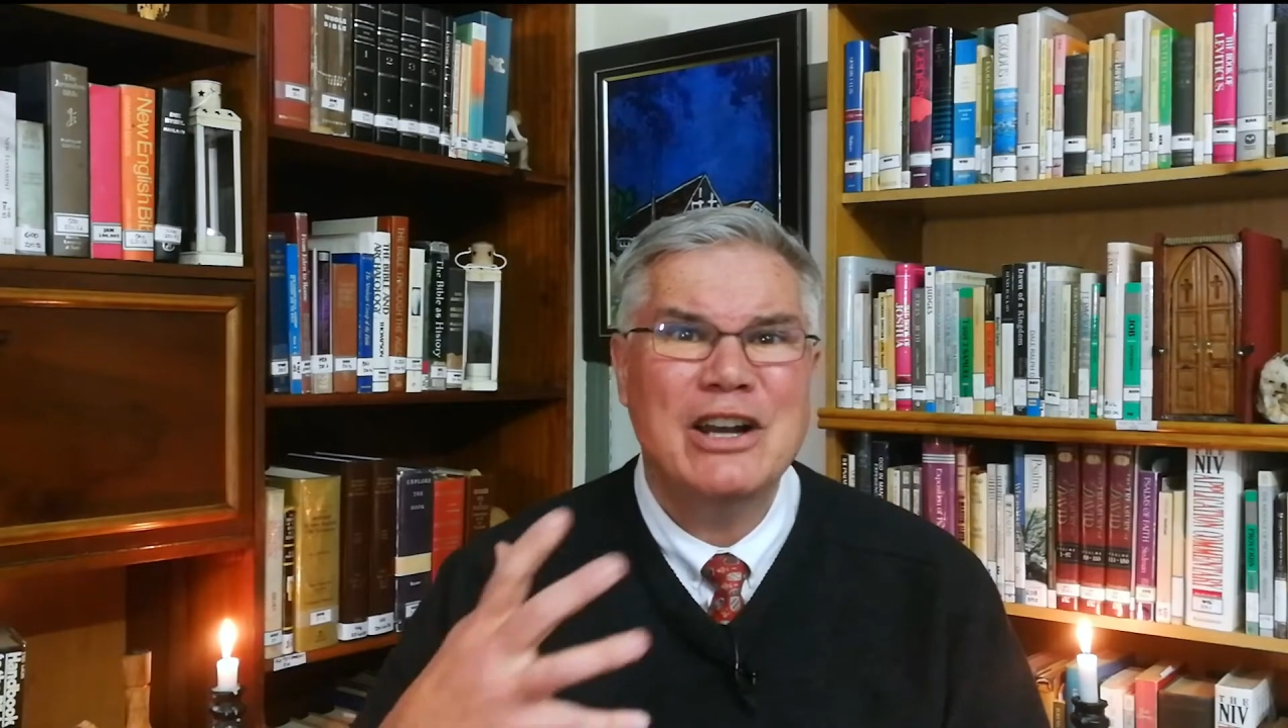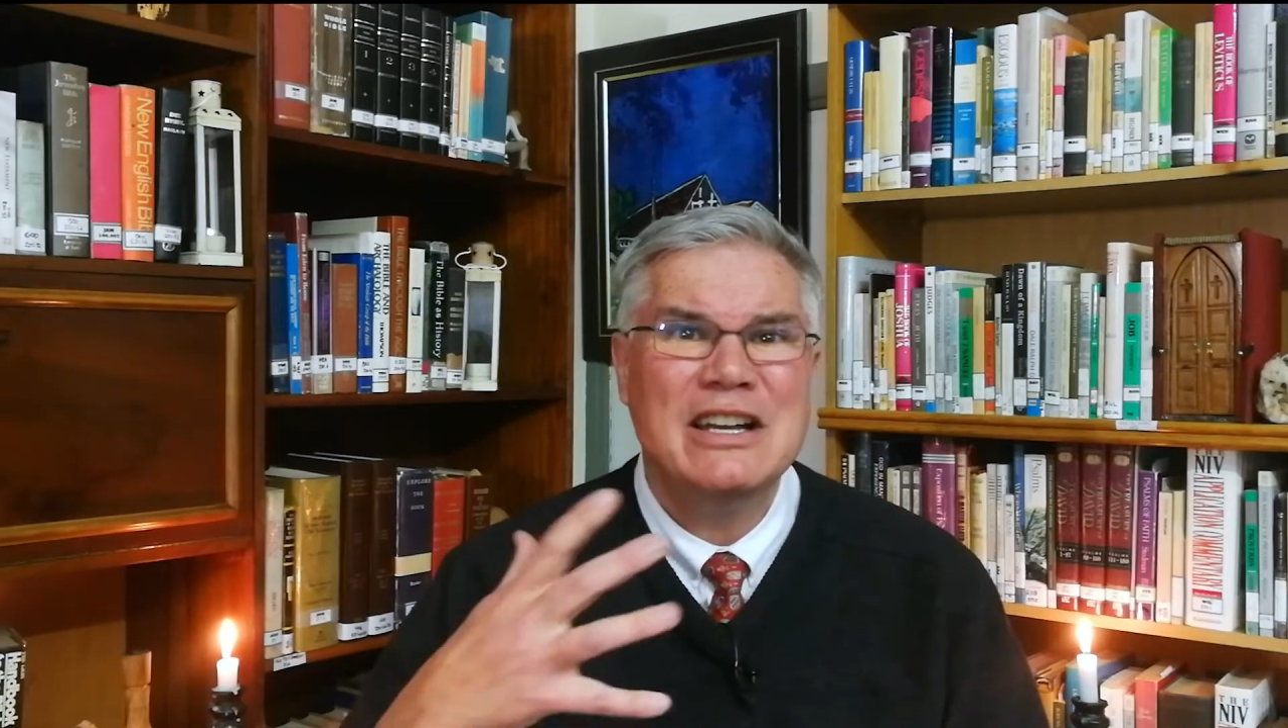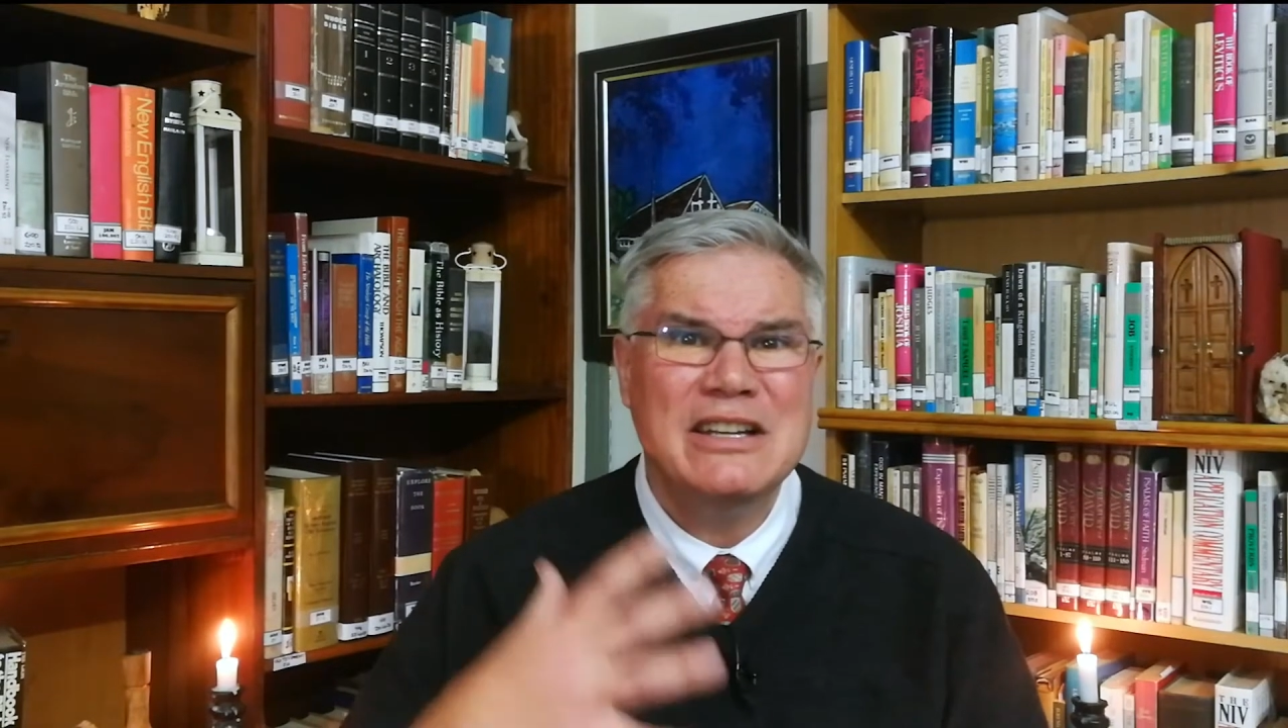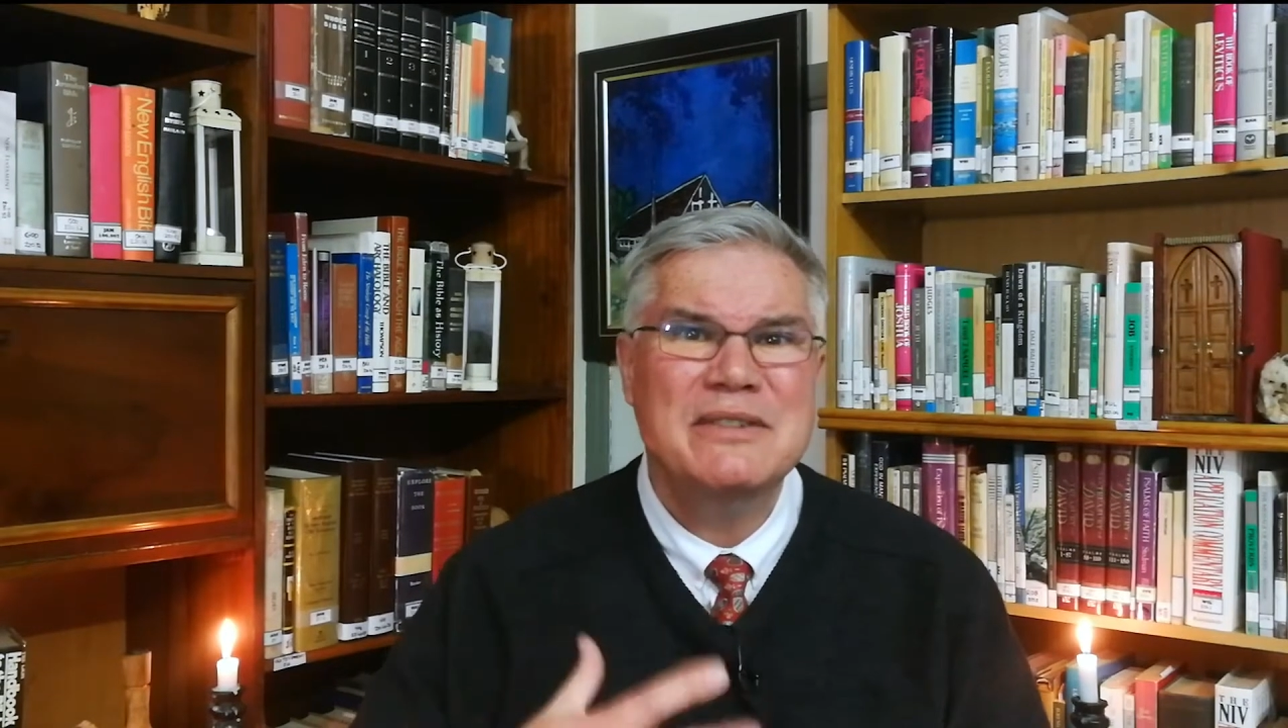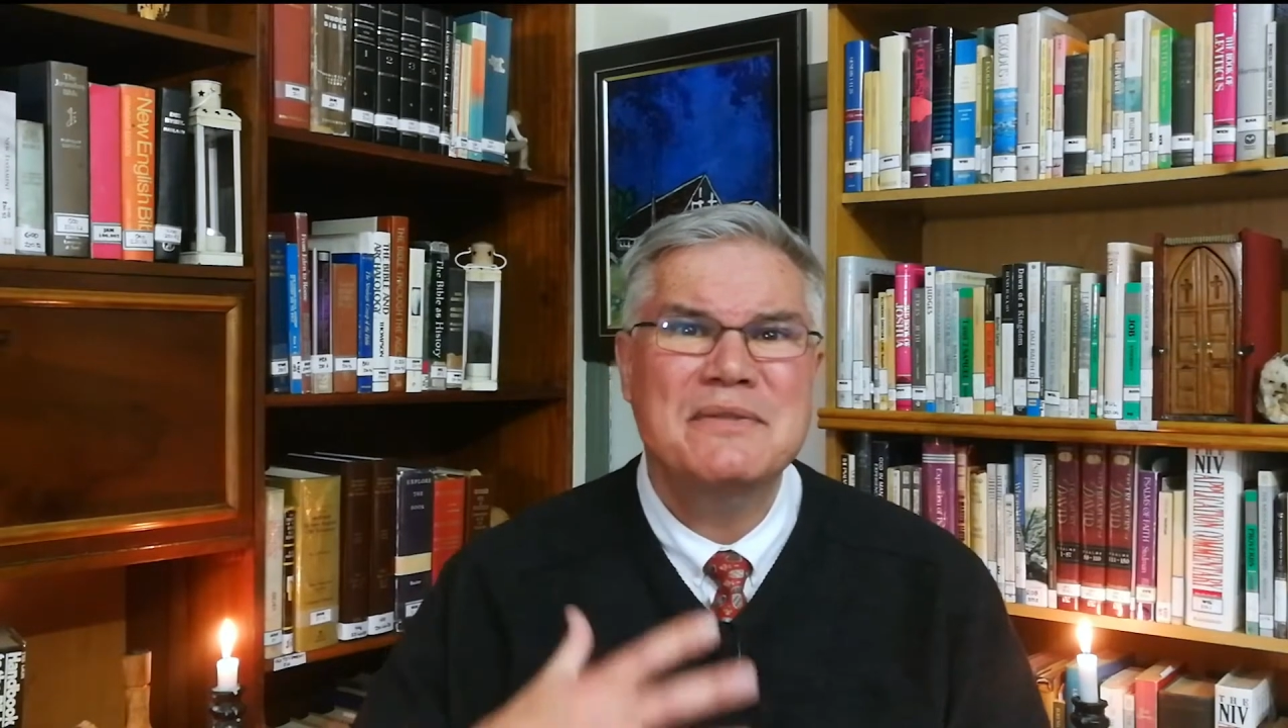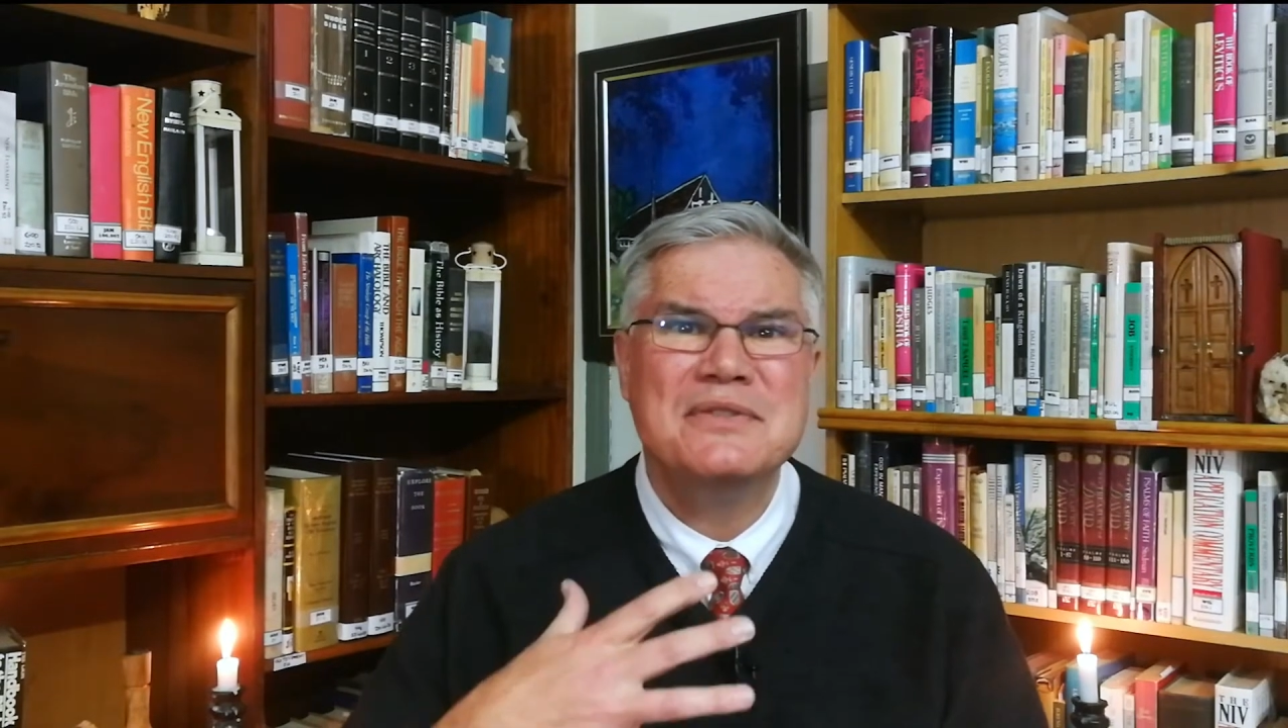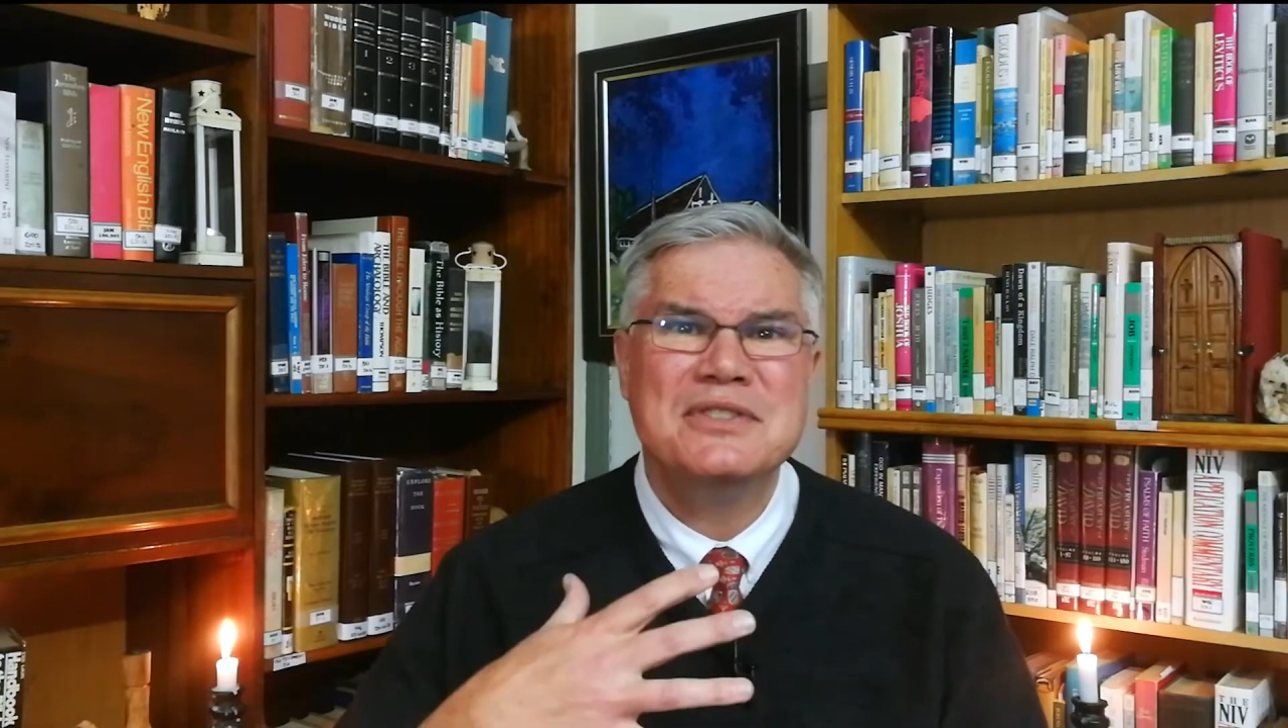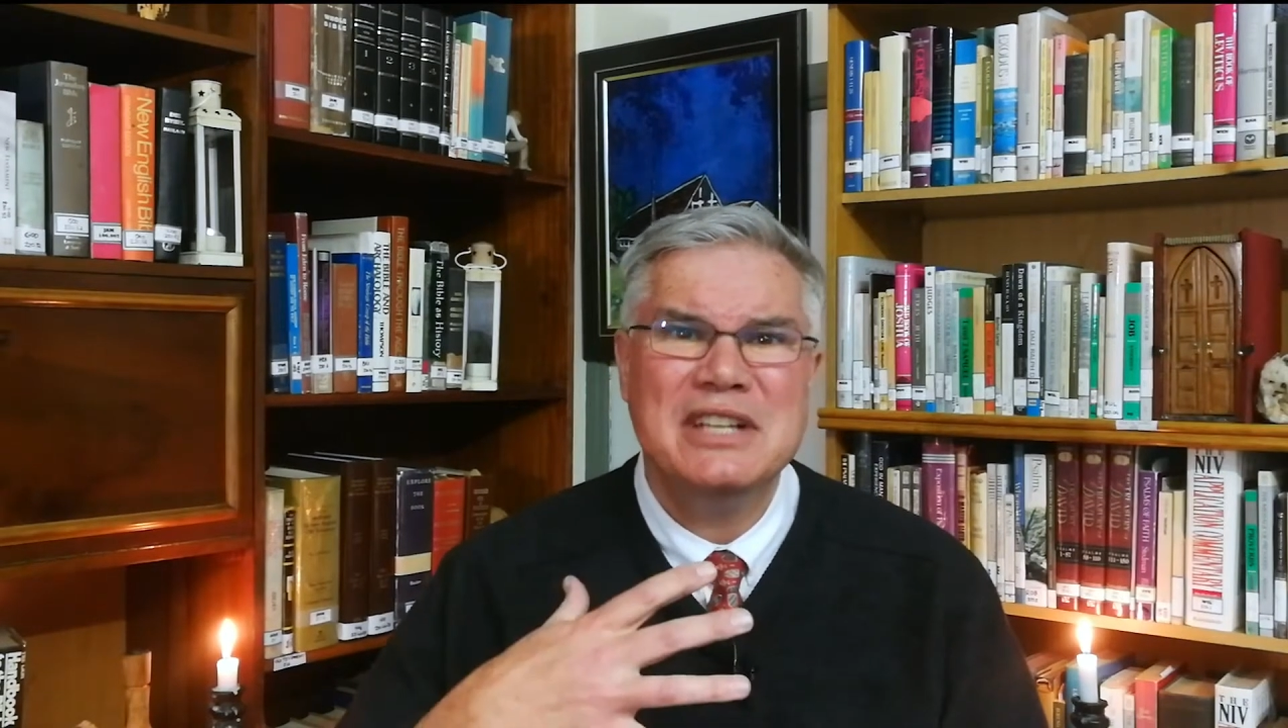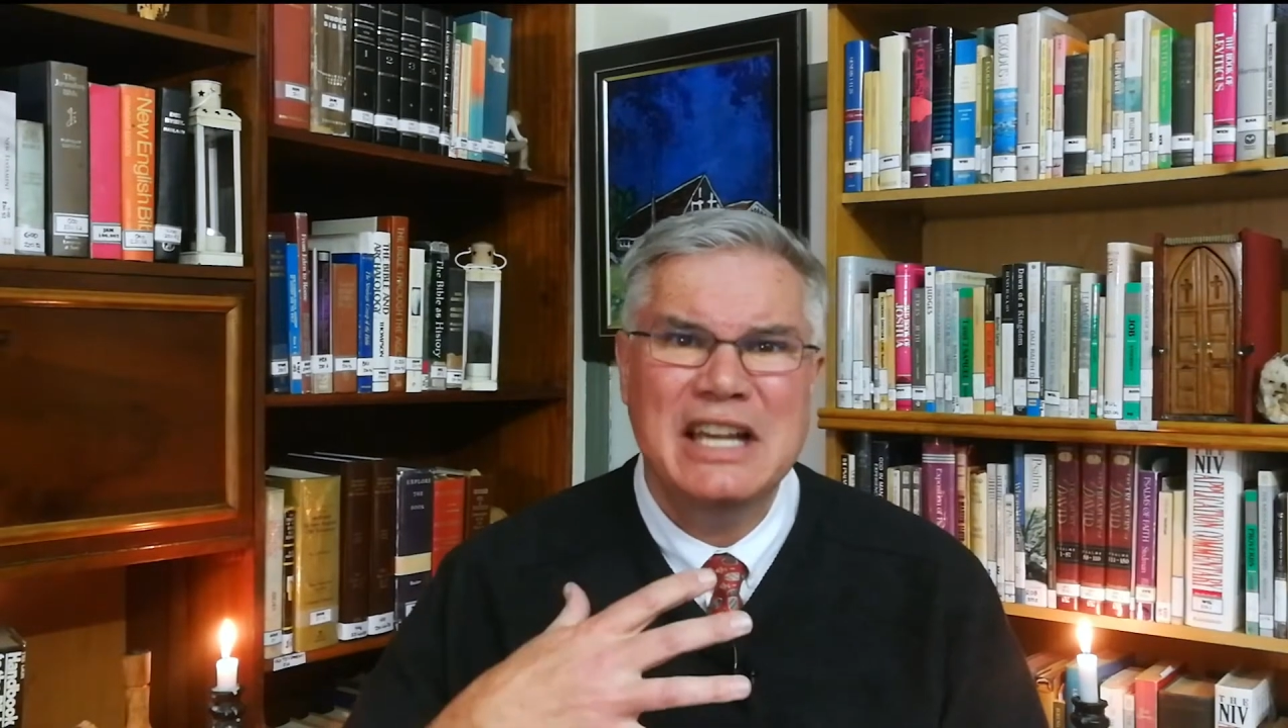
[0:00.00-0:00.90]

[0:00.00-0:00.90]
lives